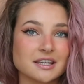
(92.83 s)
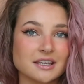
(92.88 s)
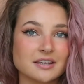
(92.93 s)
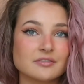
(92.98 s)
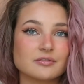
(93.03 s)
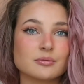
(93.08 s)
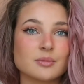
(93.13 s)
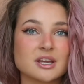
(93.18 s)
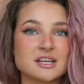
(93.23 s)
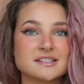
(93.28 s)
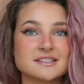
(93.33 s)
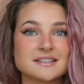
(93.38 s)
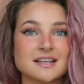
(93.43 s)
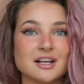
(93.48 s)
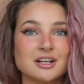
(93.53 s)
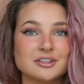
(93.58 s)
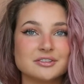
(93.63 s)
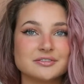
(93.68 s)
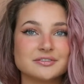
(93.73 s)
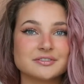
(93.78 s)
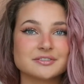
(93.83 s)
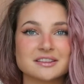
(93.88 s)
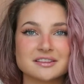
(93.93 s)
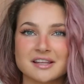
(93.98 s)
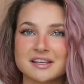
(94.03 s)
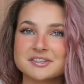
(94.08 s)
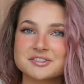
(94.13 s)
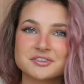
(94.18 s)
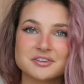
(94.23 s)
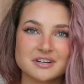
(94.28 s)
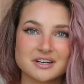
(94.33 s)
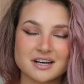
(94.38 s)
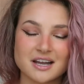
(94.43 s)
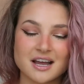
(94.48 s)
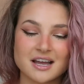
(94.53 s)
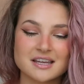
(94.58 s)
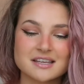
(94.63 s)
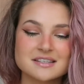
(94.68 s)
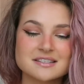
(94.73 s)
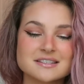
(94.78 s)
give myself less hooded
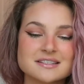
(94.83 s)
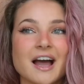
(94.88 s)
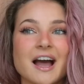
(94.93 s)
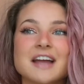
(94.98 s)
eyes,